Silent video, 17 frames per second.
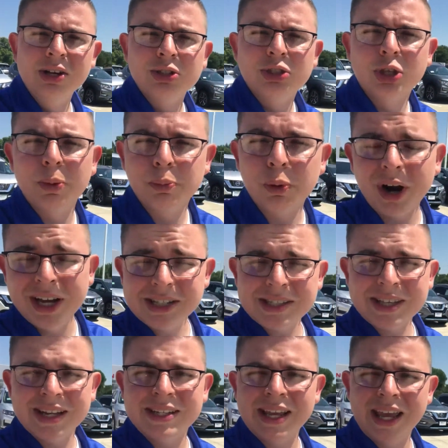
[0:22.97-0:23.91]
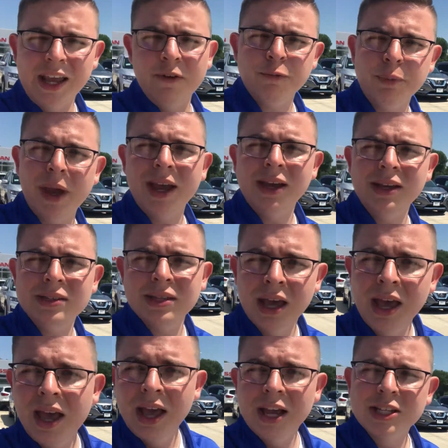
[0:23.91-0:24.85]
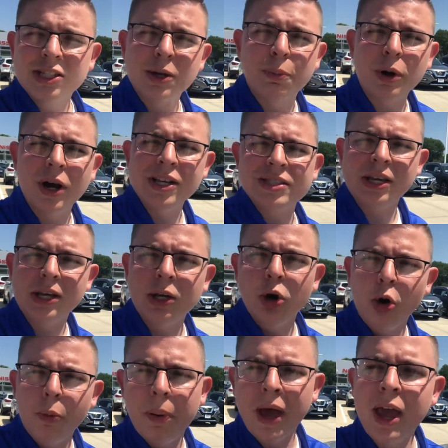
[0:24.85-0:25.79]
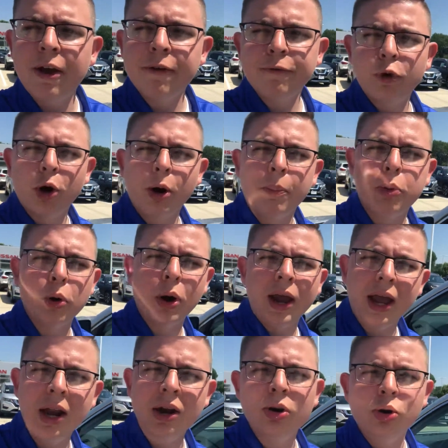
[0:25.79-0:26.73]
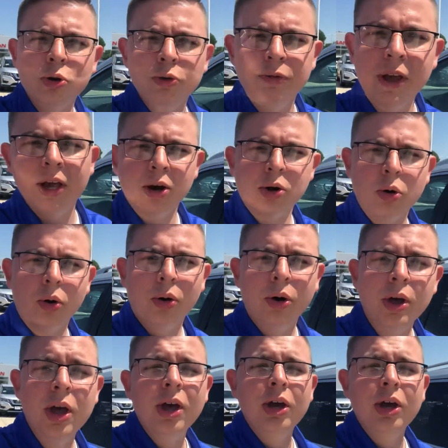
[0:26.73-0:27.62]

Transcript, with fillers: So the price that Dave pays is the price that you'll pay for a brand new vehicle.